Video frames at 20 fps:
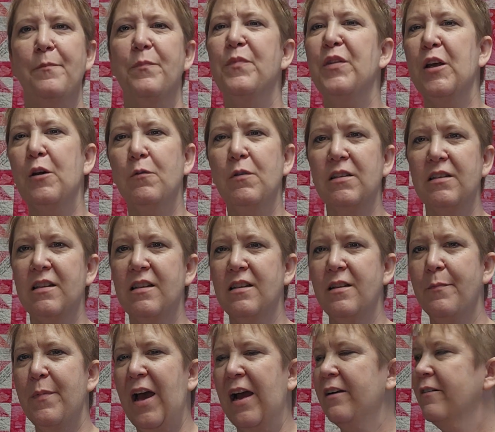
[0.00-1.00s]
The quilt in
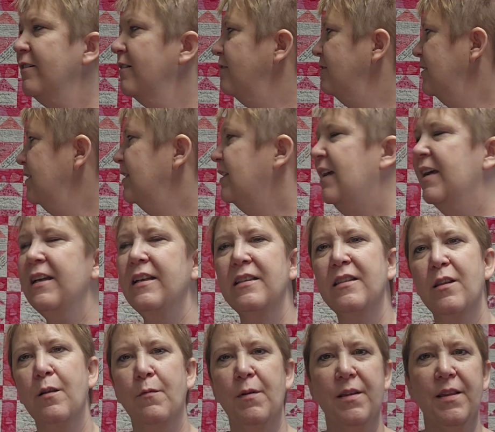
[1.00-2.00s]
the background today is
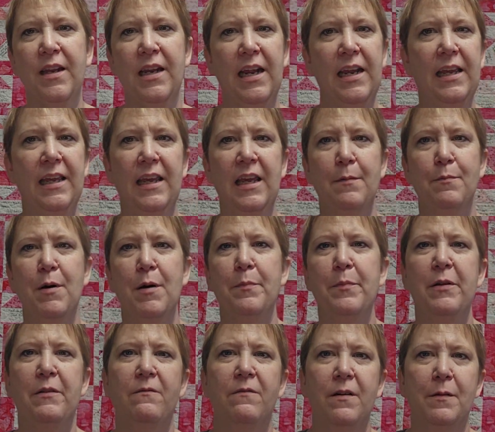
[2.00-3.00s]
the one that I keep up
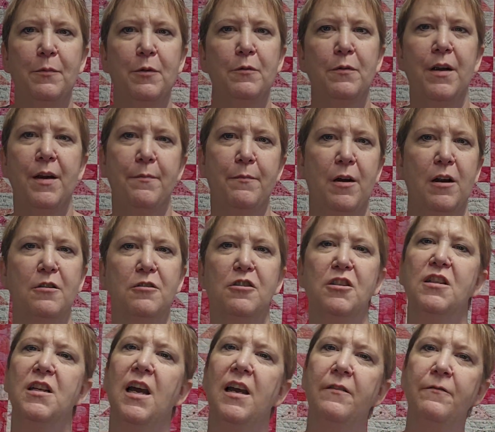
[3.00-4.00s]
in February-March
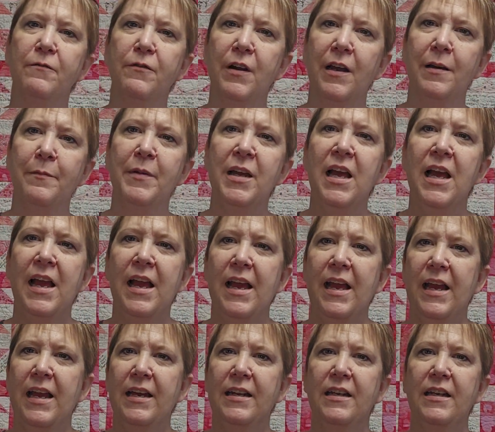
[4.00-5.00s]
timeframe,
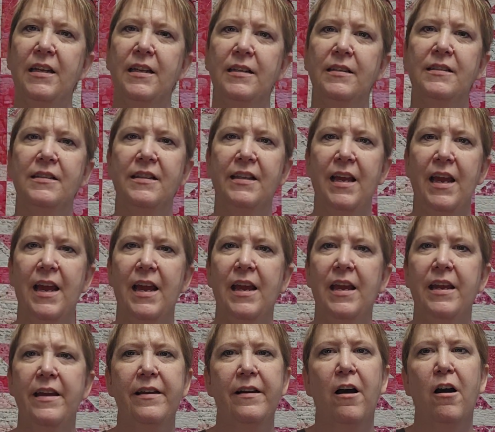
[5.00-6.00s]
and it's
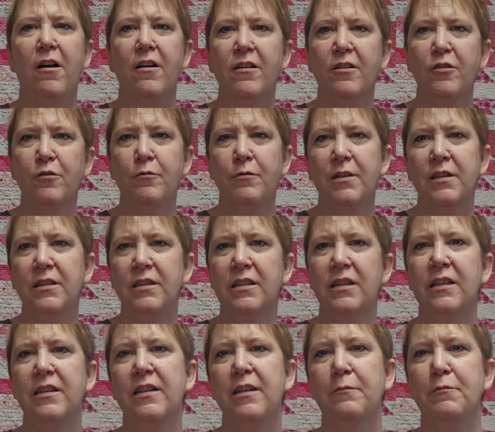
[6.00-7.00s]
a heart quilt
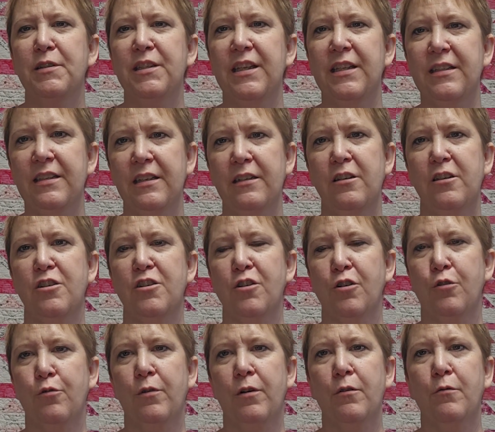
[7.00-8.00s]
that was a signature
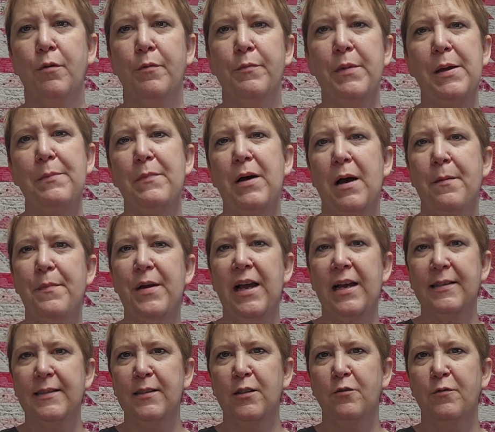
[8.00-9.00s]
quilt when my mom
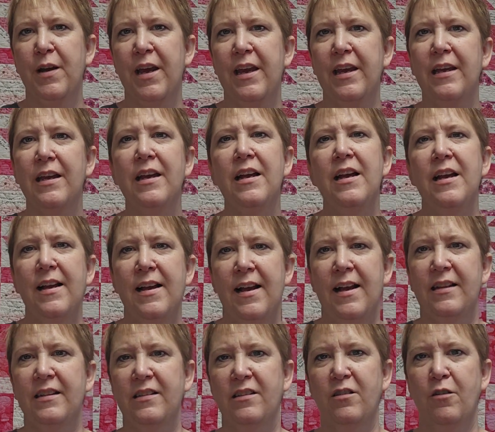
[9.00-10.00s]
passed away.
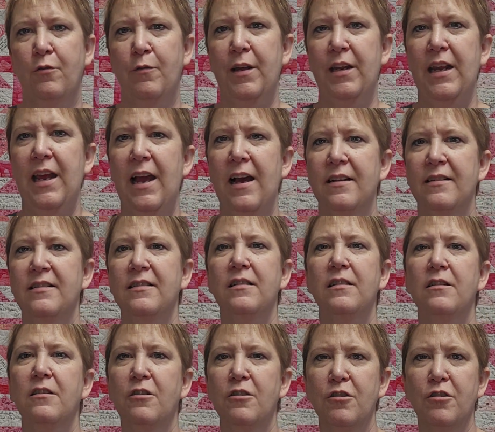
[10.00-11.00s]
And so it has
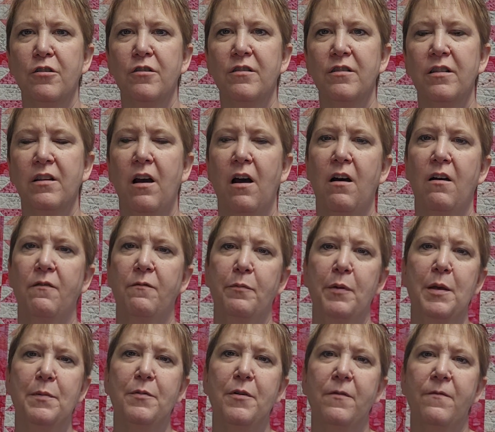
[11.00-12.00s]
signatures of
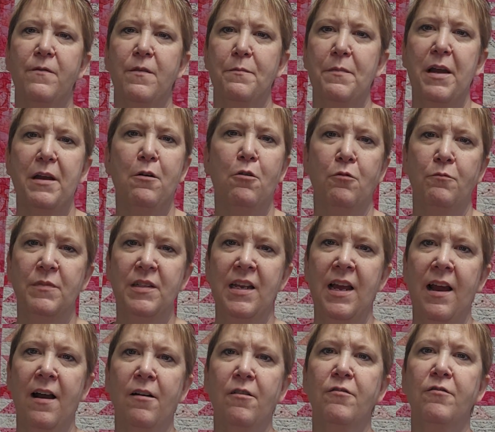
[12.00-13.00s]
people from my
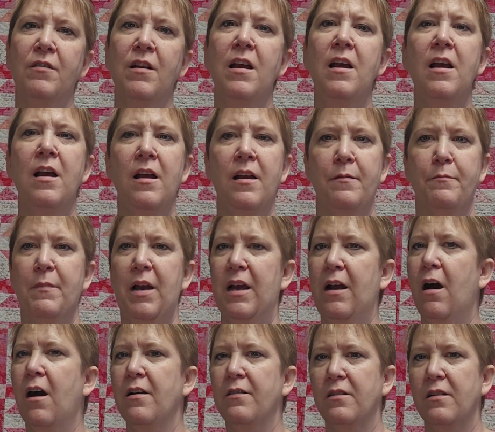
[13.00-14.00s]
hometown, my
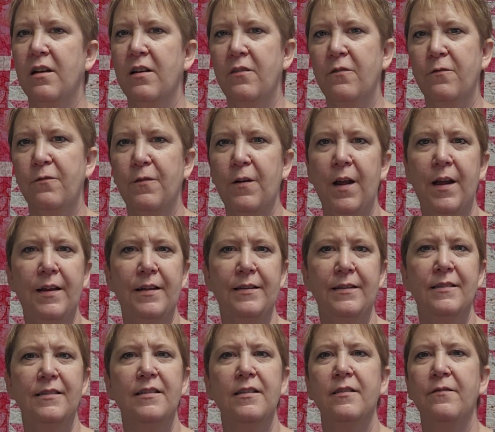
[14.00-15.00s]
online
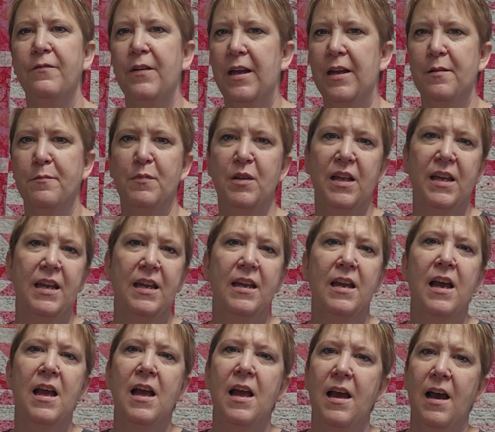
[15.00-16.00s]
friends, family,
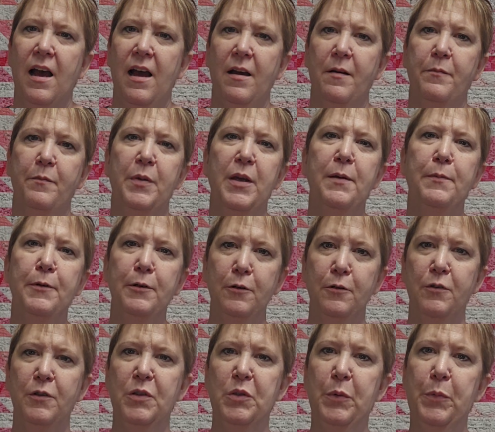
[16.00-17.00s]
people
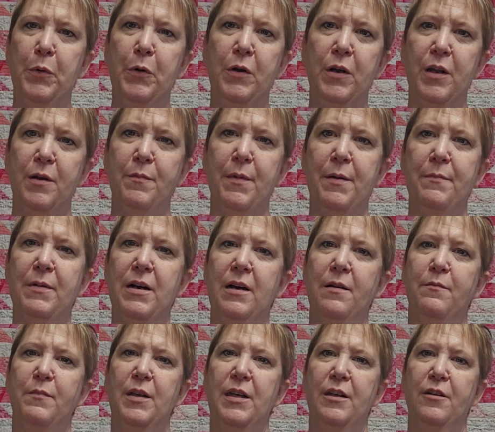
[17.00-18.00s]
who supported my
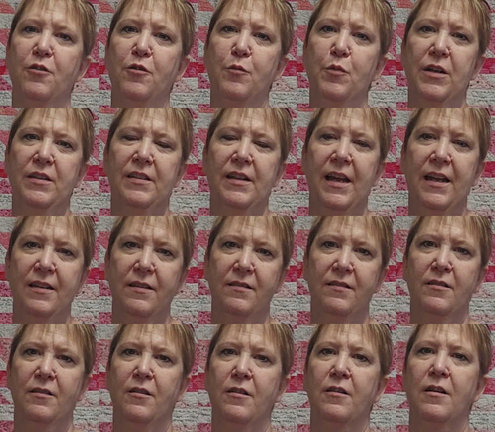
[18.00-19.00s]
mom in her breast
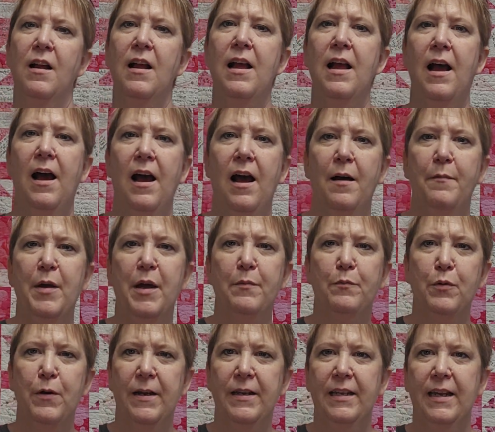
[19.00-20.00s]
cancer and
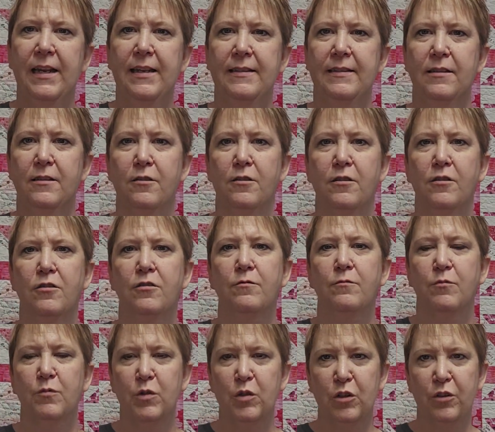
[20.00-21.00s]
brain cancer
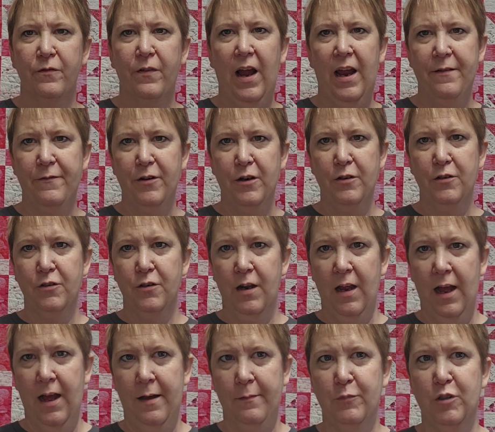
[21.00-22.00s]
survivor
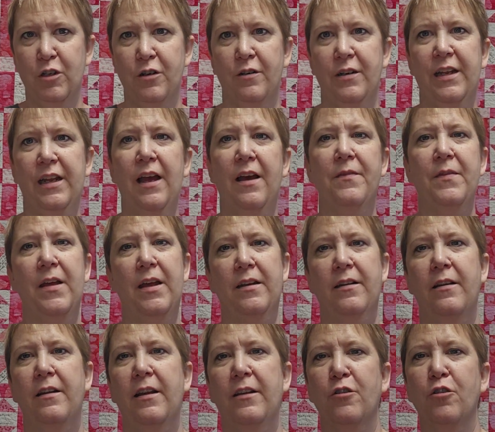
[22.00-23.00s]
journey, and
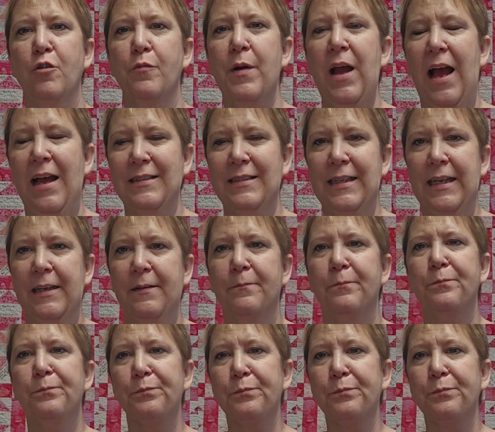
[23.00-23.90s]
then in her passing.